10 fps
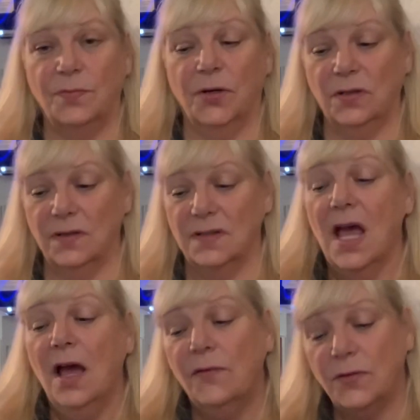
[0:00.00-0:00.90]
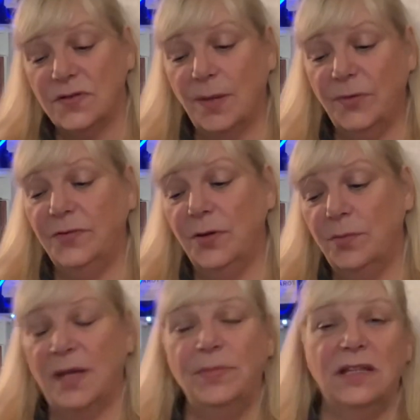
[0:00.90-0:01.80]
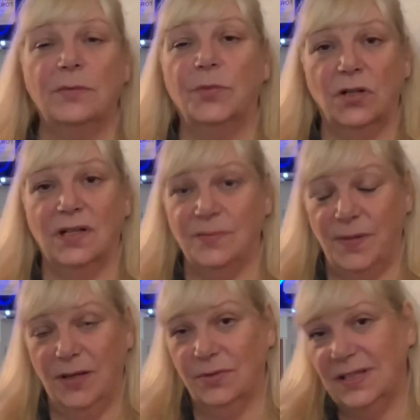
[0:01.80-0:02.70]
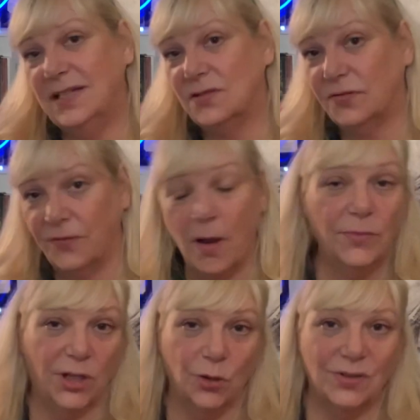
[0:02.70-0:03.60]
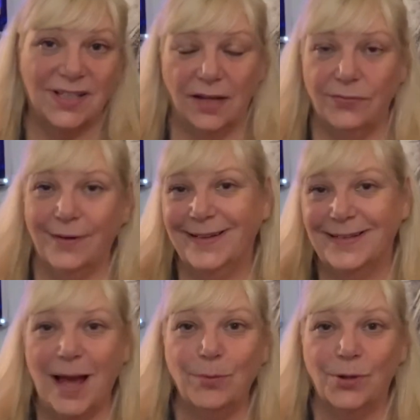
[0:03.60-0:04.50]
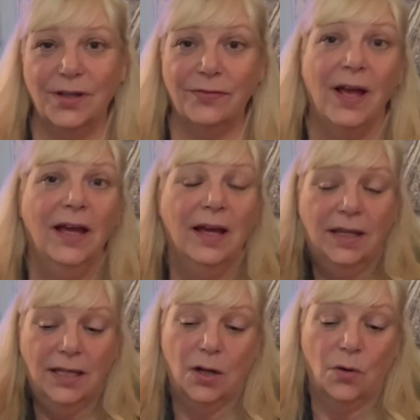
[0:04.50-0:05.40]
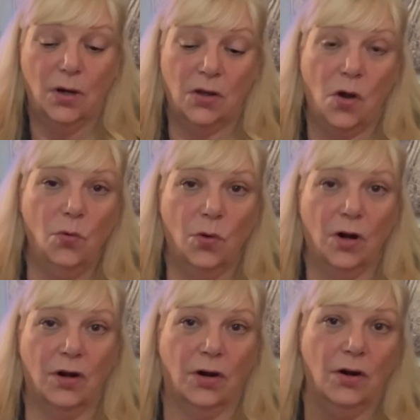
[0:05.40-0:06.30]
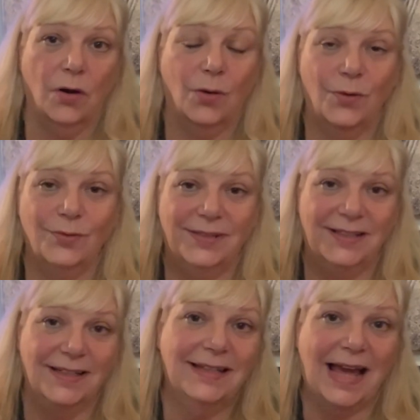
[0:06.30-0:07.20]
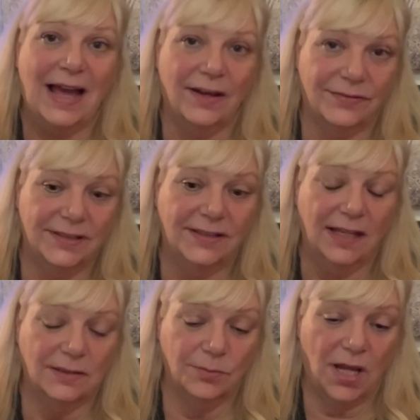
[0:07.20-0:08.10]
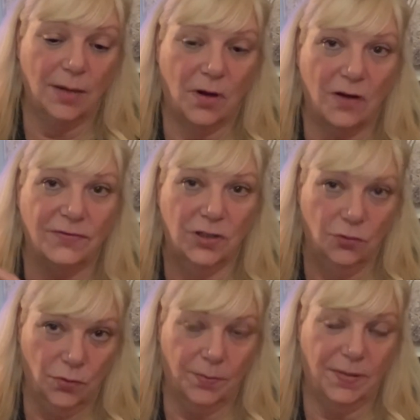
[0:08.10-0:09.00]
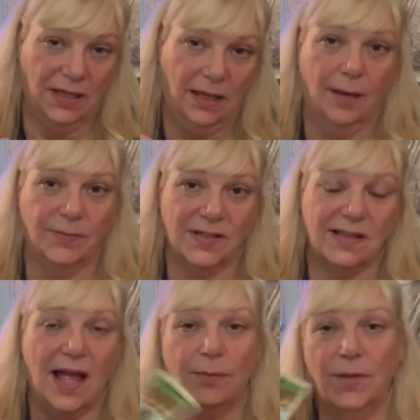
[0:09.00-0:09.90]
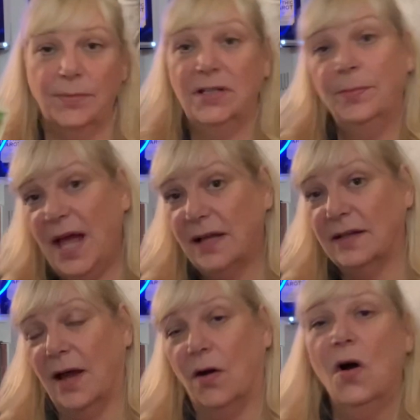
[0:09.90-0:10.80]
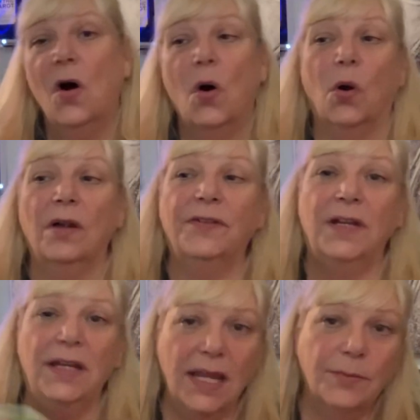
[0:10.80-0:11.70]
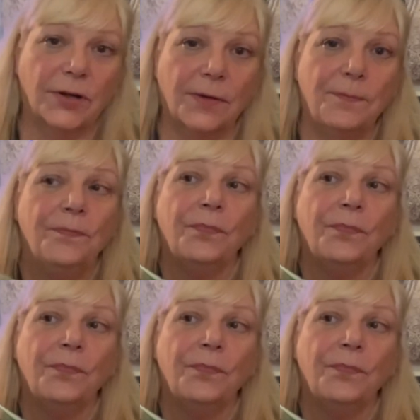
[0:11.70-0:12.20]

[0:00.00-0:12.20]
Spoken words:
burdens. For some of you, maybe the burden is being released from you. Say, for example, if, you know, a coworker did have to take some time off and you were picking up the slack, maybe they're back now. Or if a neighbor